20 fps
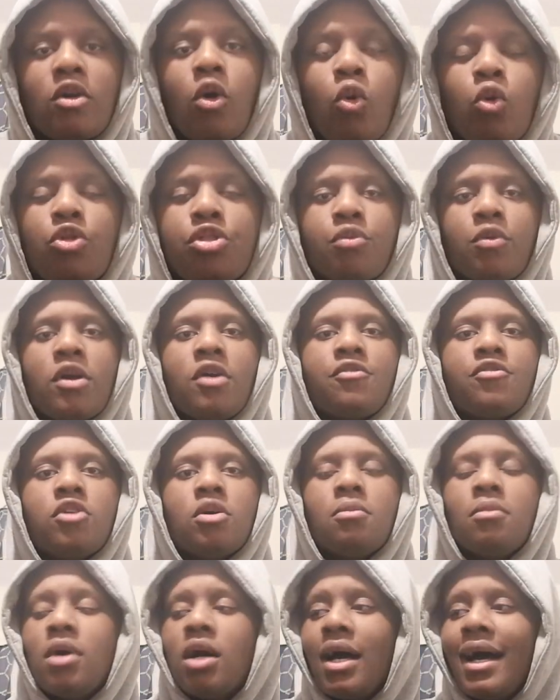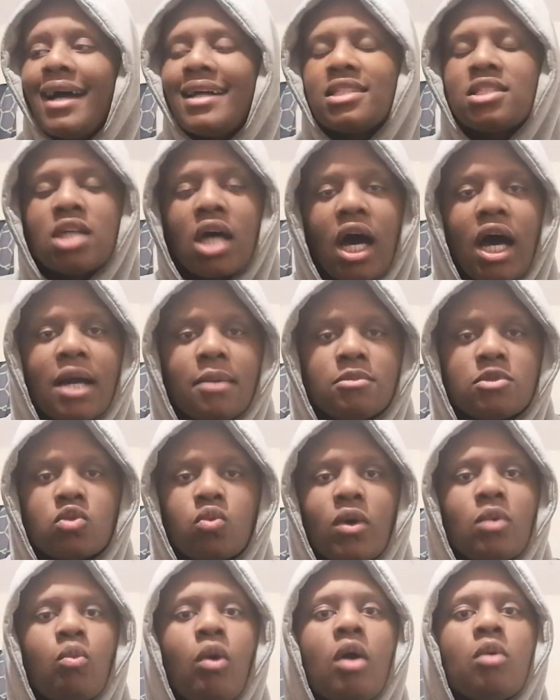All three of them at times.
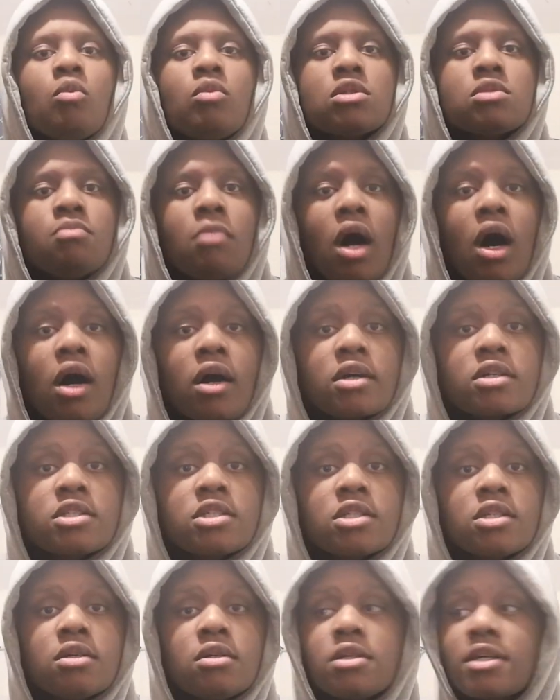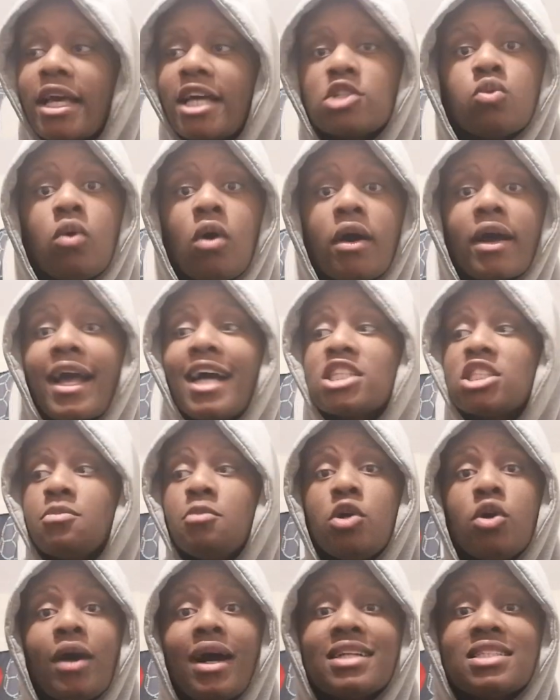When one was marked, guess what?
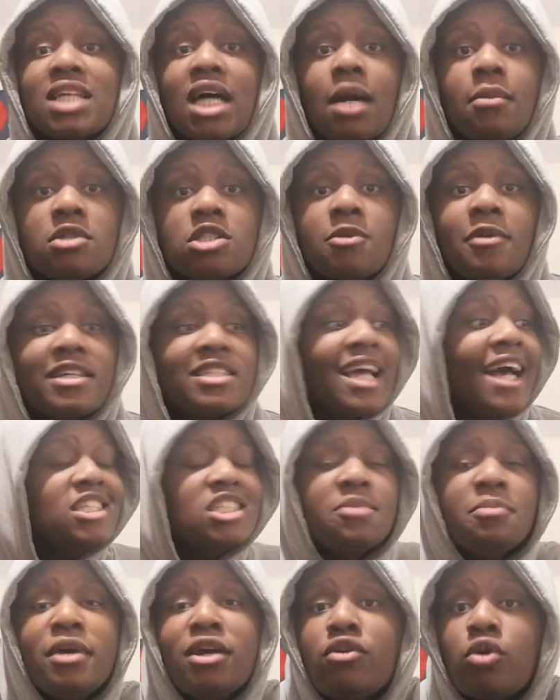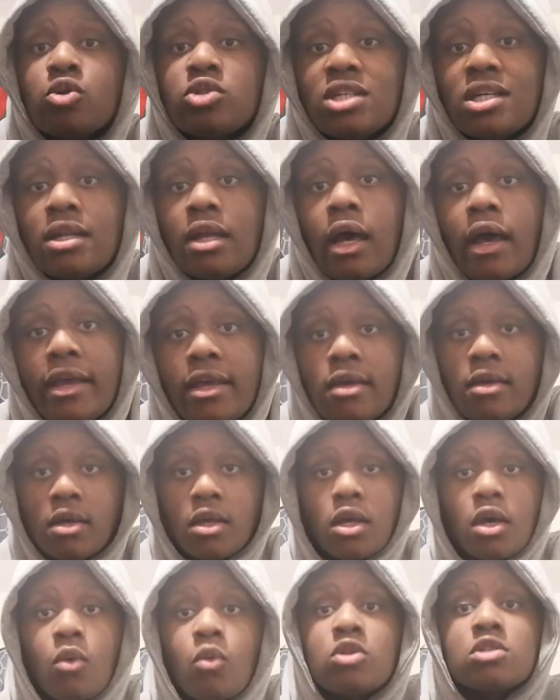Casemiro had time and space. Casemiro tonight
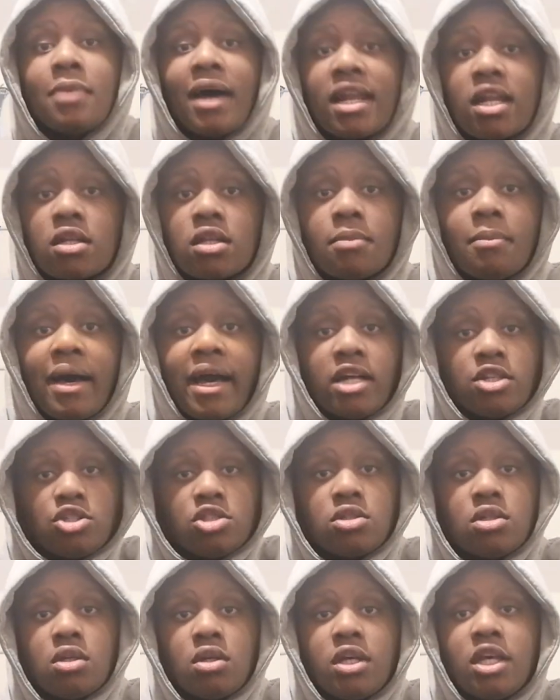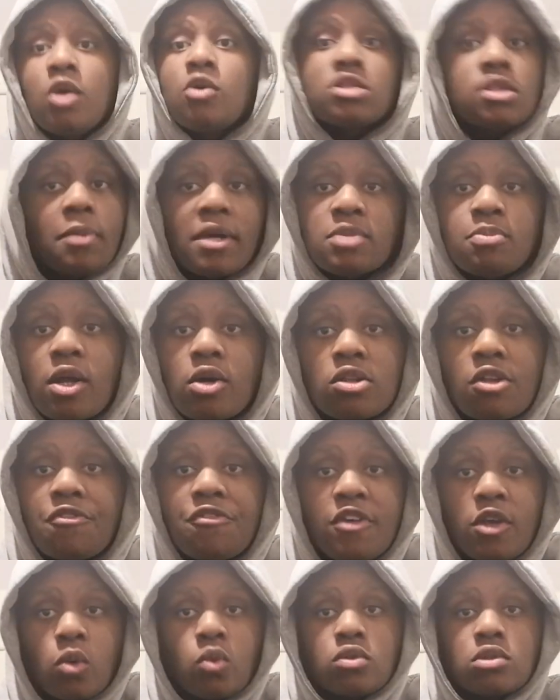was man of the match. He was the best player on the
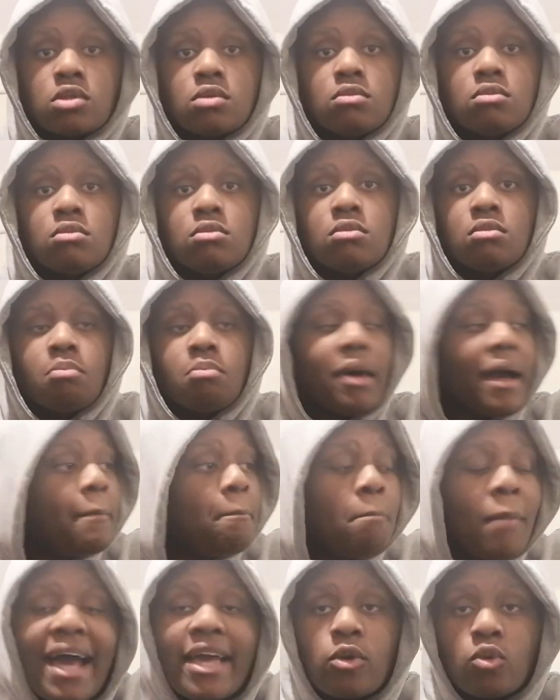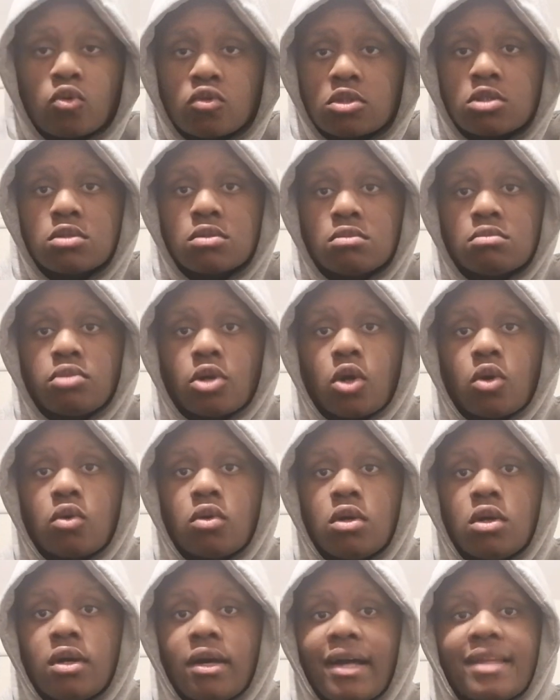field by miles, bro.
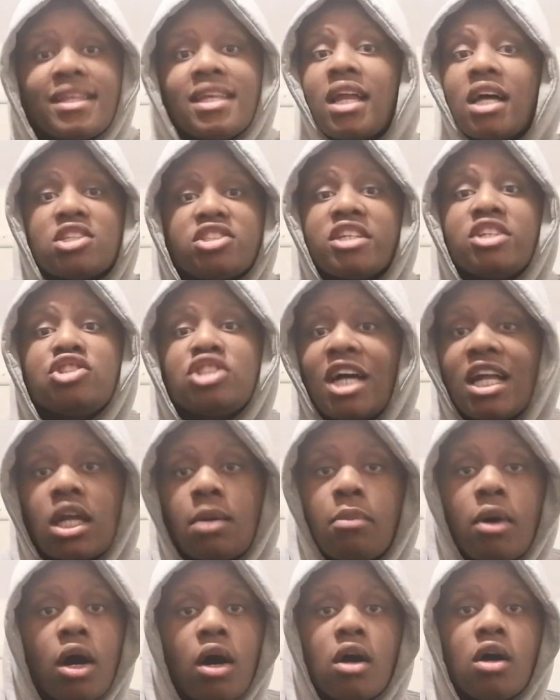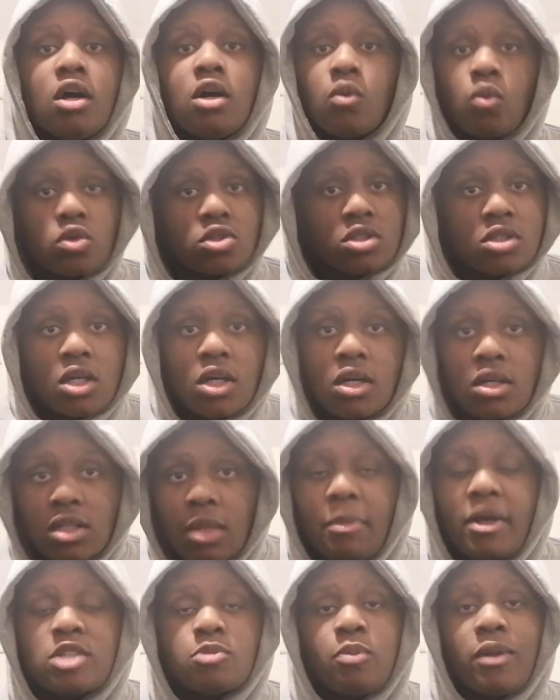And then I'd say Chalobah was
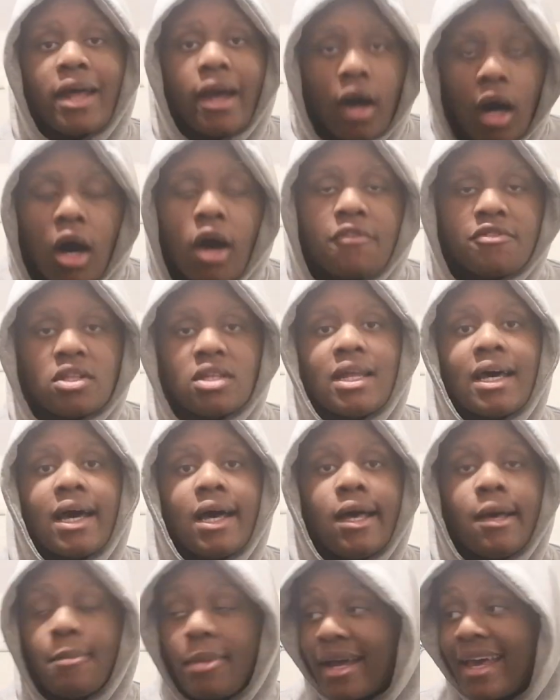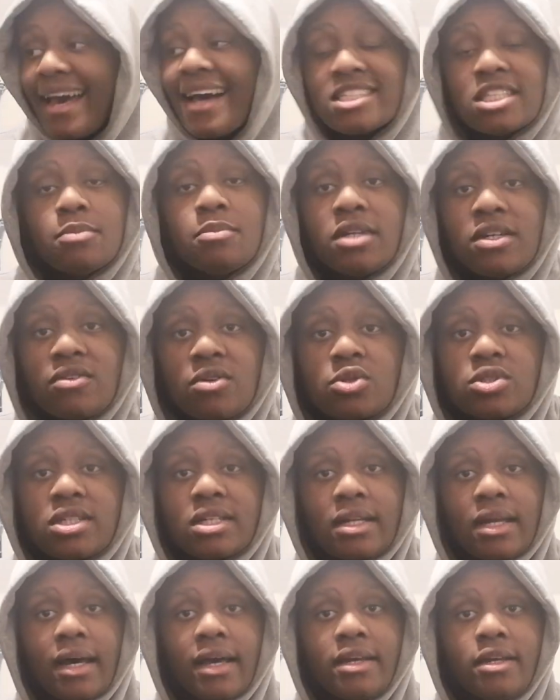the best player after that. But Casemiro
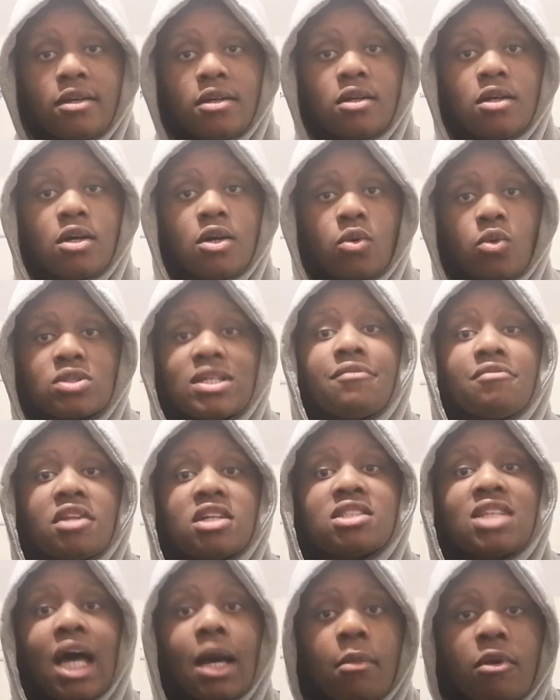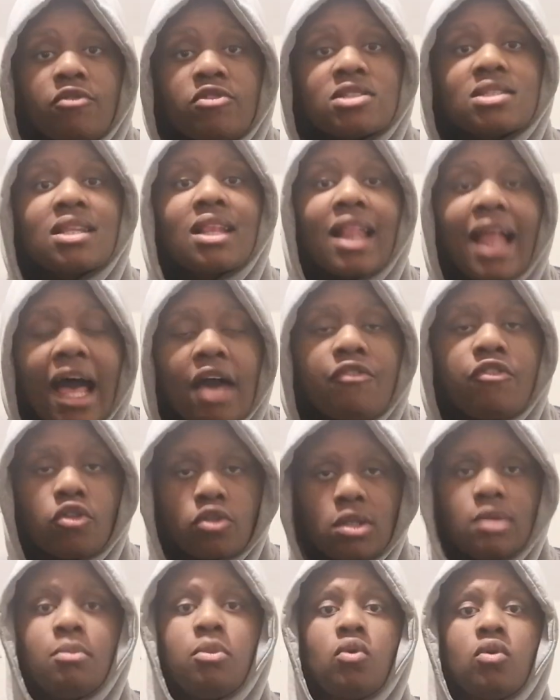tonight was having the time of his life
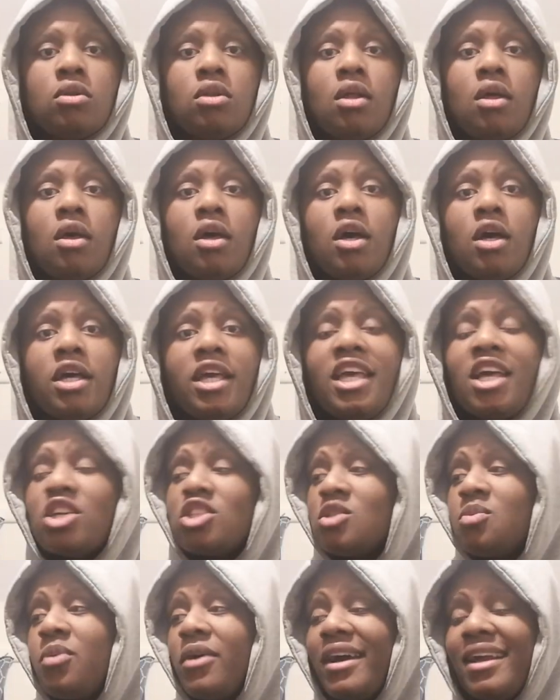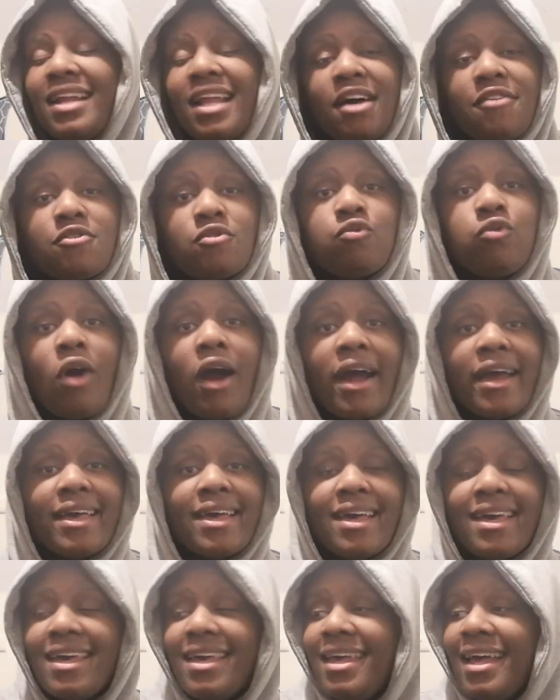on the ball. He could spray it left,
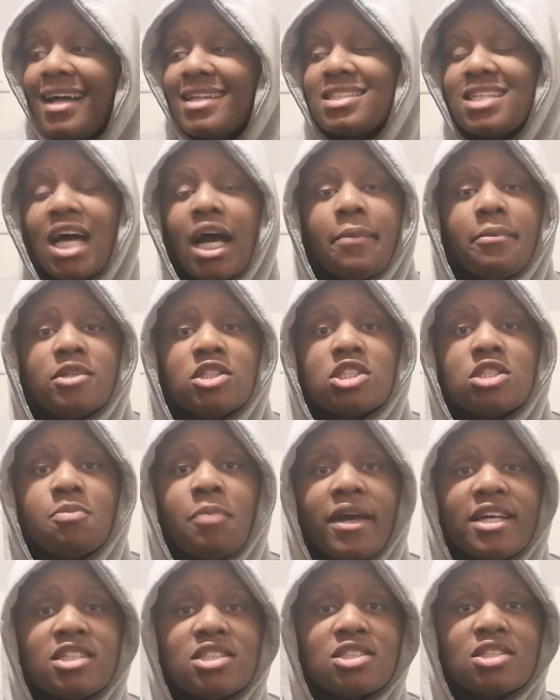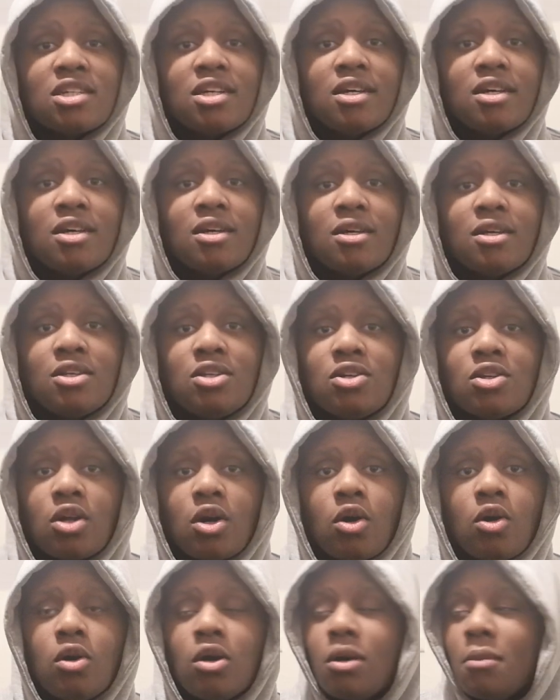right. He had time and space, you
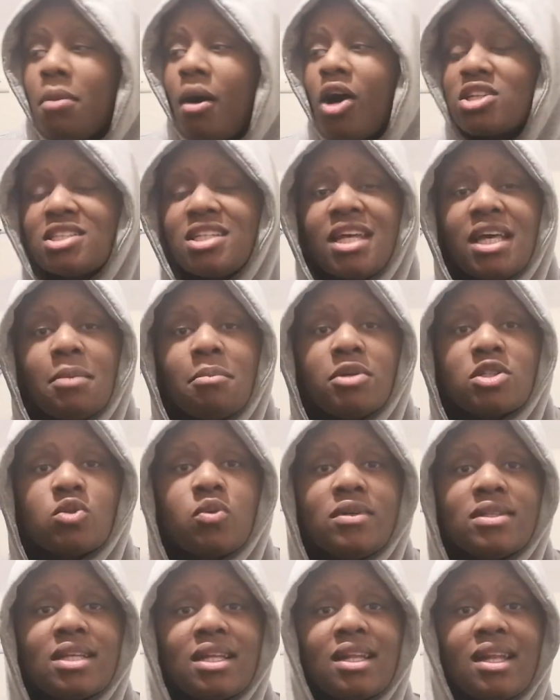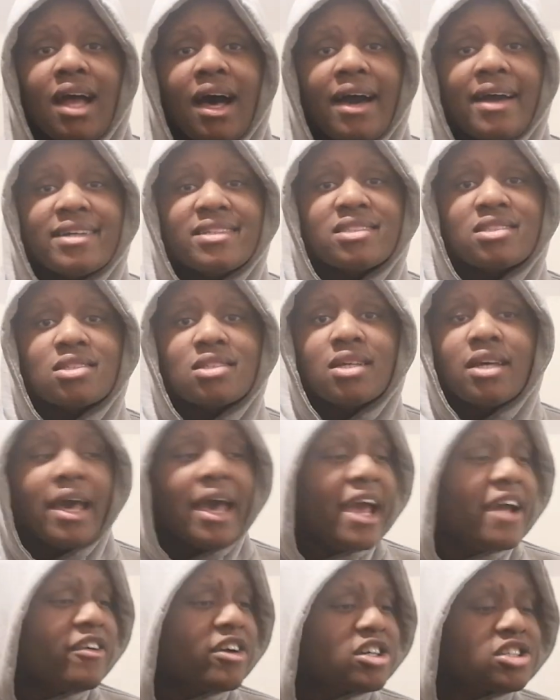know, passing it in between the lines.
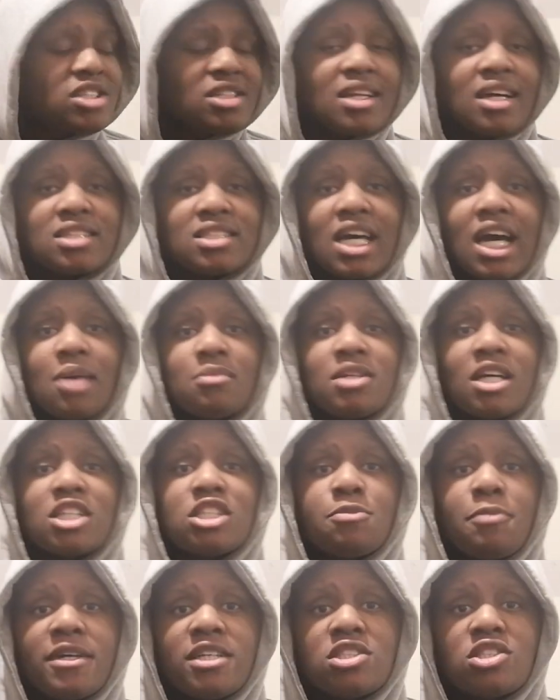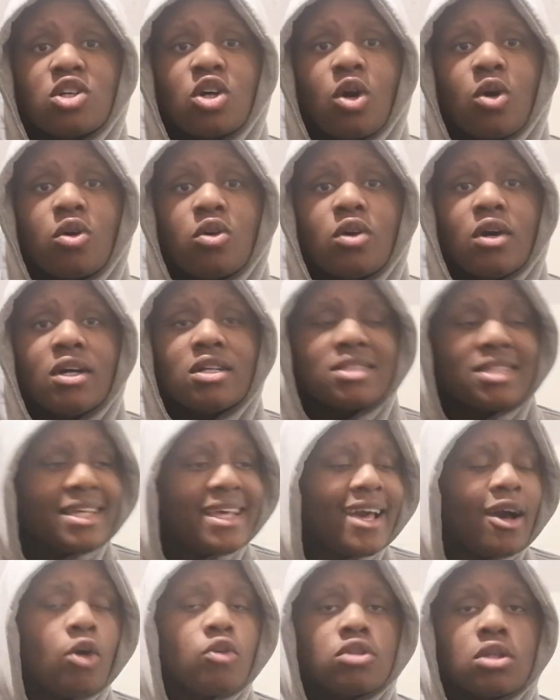Eriksen at times had space to go to
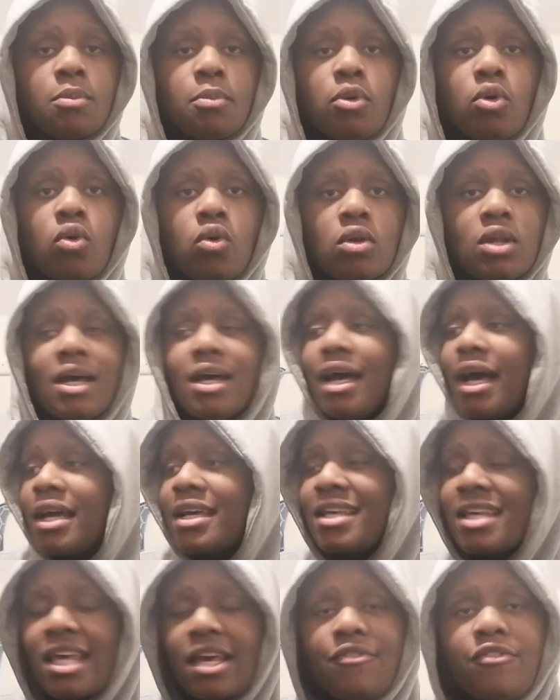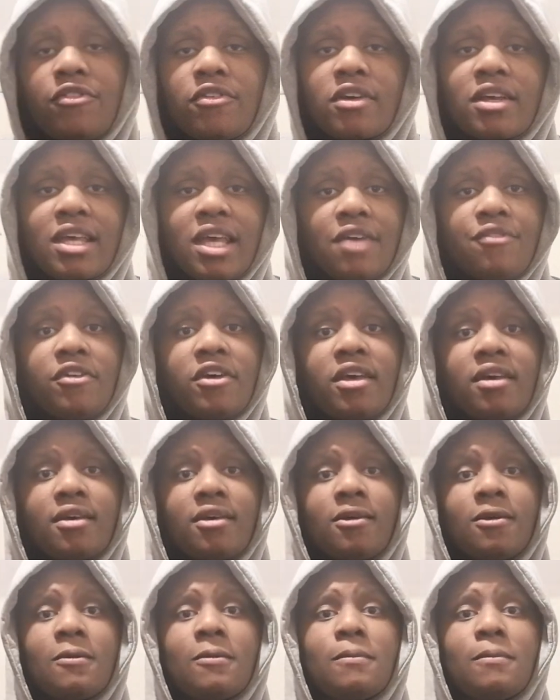get on the ball and give it.